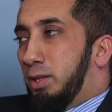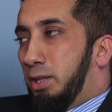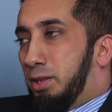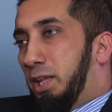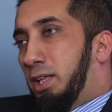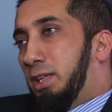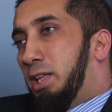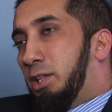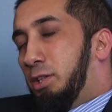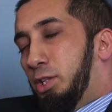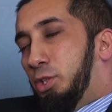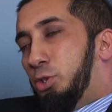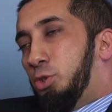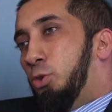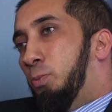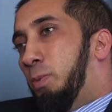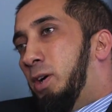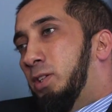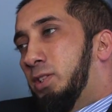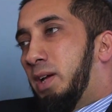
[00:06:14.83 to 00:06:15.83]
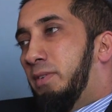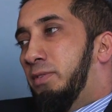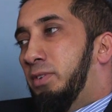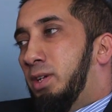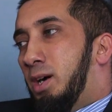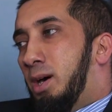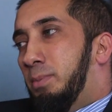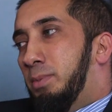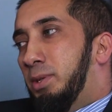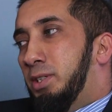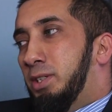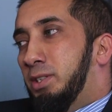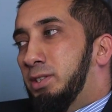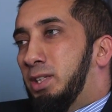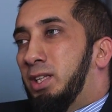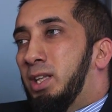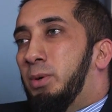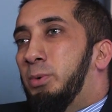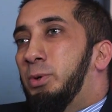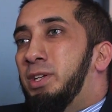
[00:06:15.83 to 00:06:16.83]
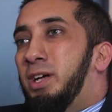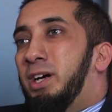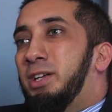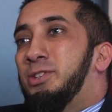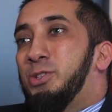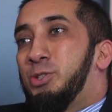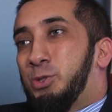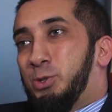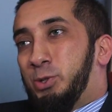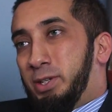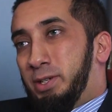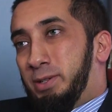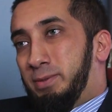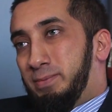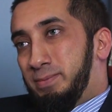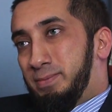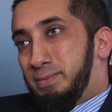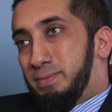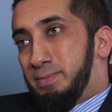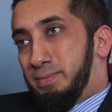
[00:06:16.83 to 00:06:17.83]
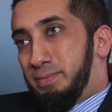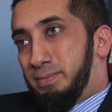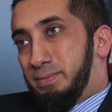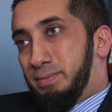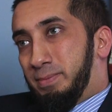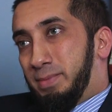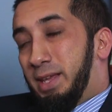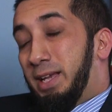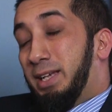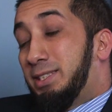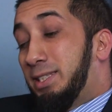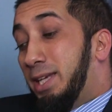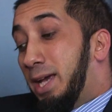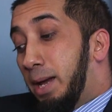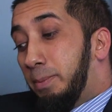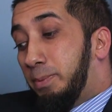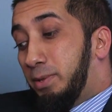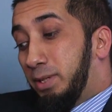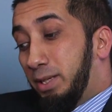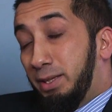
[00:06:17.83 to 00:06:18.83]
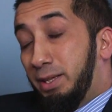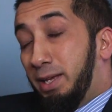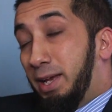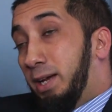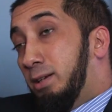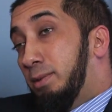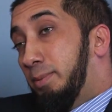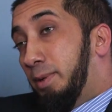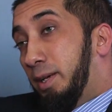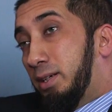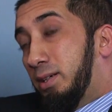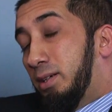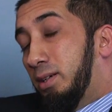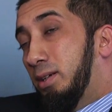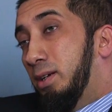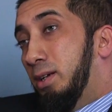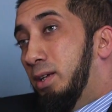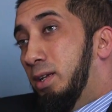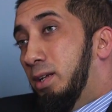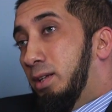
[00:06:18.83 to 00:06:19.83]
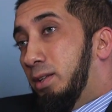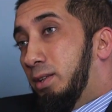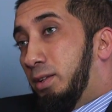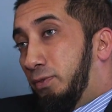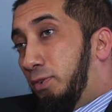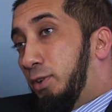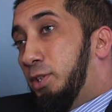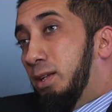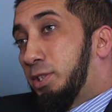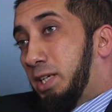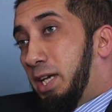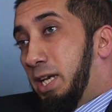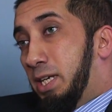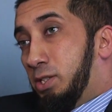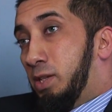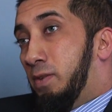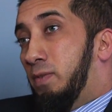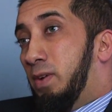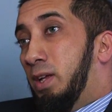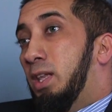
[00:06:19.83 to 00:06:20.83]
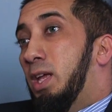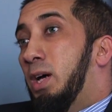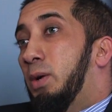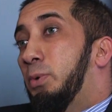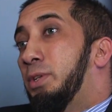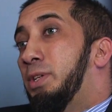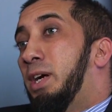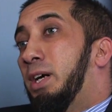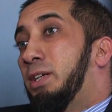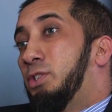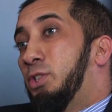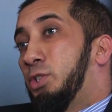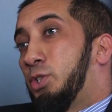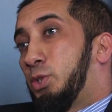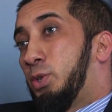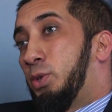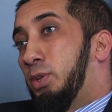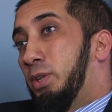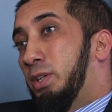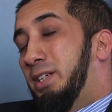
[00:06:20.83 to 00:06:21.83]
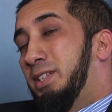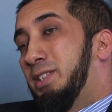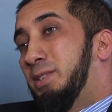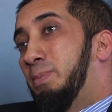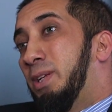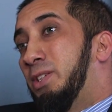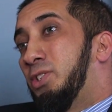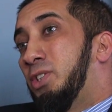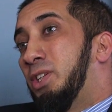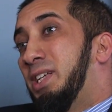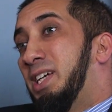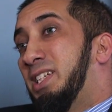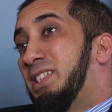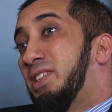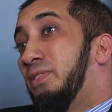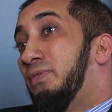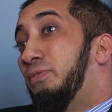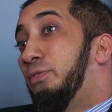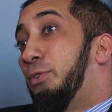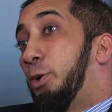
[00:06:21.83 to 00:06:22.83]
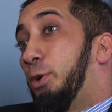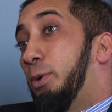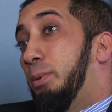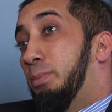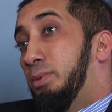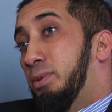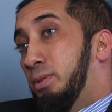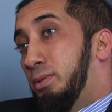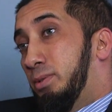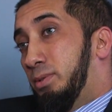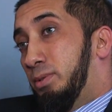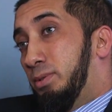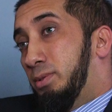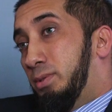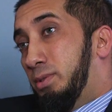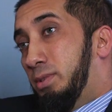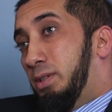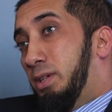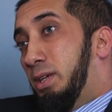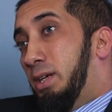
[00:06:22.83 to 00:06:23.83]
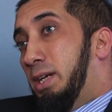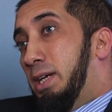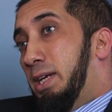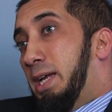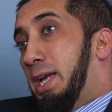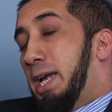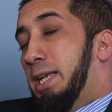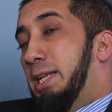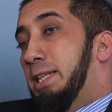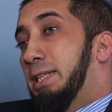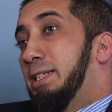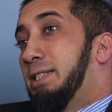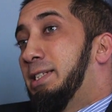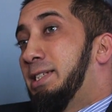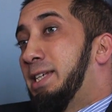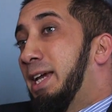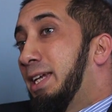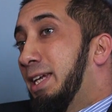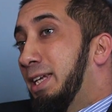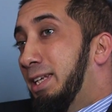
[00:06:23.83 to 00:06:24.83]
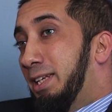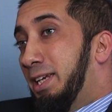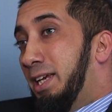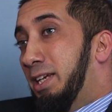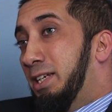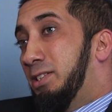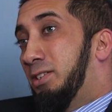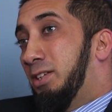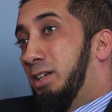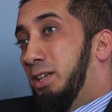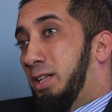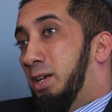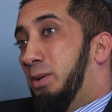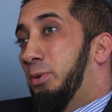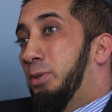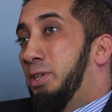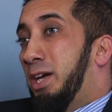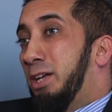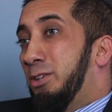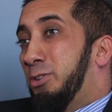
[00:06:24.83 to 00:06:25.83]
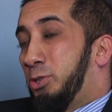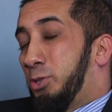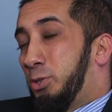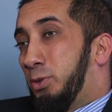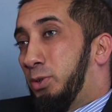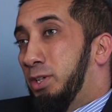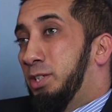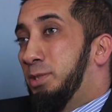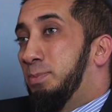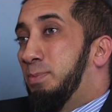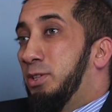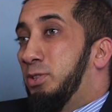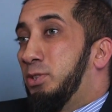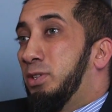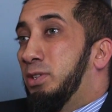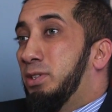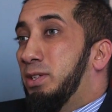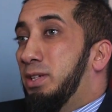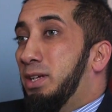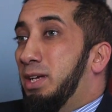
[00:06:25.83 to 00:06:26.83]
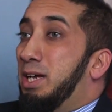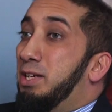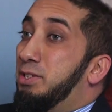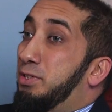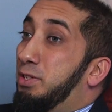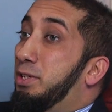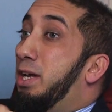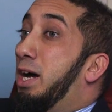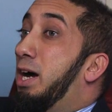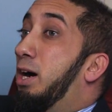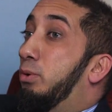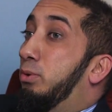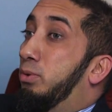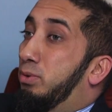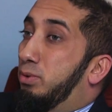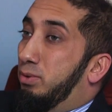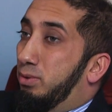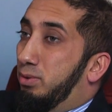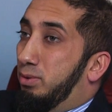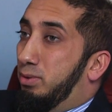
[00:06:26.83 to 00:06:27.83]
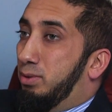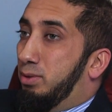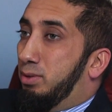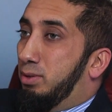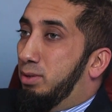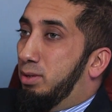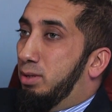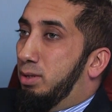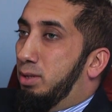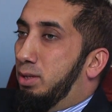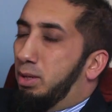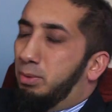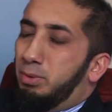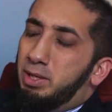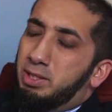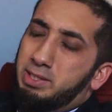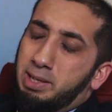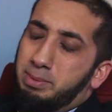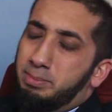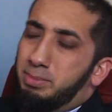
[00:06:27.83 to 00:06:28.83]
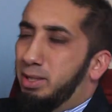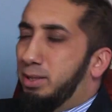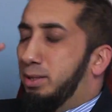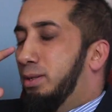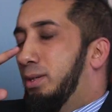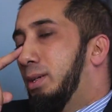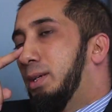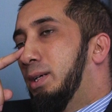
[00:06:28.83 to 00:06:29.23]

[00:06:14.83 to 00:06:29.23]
the thing that these two parts have in common is Allah would not destroy. Except in the Arabic, the first case of Allah would not destroy is mentioned as a verb. And in the second case, Allah would not destroy is mentioned as a noun. Now what does that mean?